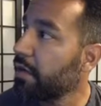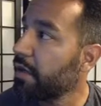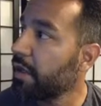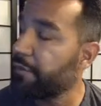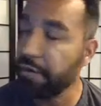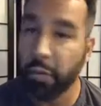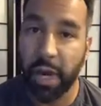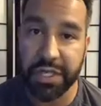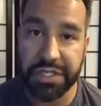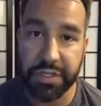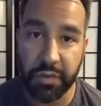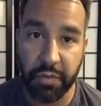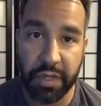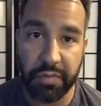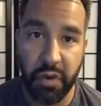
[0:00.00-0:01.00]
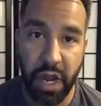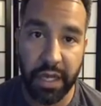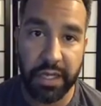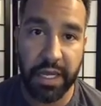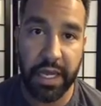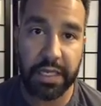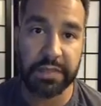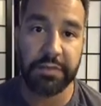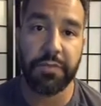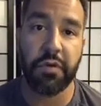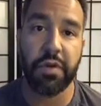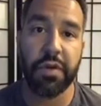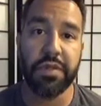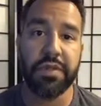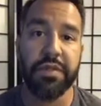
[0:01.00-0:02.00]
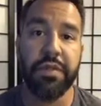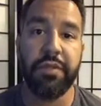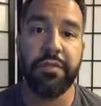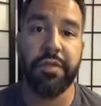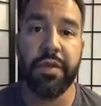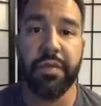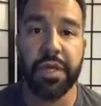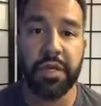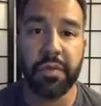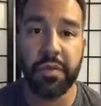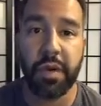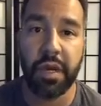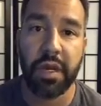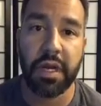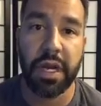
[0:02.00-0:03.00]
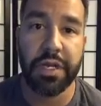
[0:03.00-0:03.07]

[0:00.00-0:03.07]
if you're watching the rebroadcast, forward to the 3-minute mark.